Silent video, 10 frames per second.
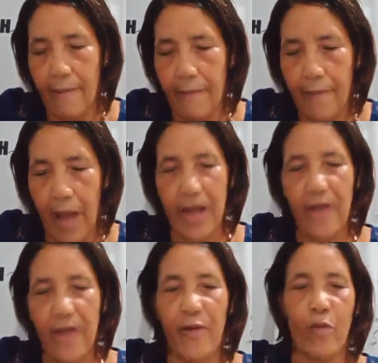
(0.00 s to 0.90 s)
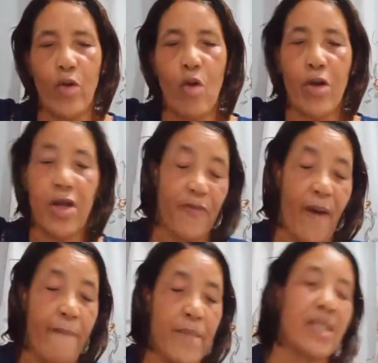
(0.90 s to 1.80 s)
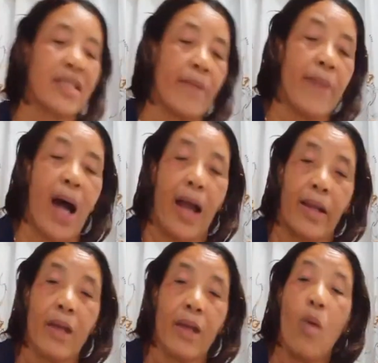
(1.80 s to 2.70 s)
And if we don't hear from Minister Bartlett,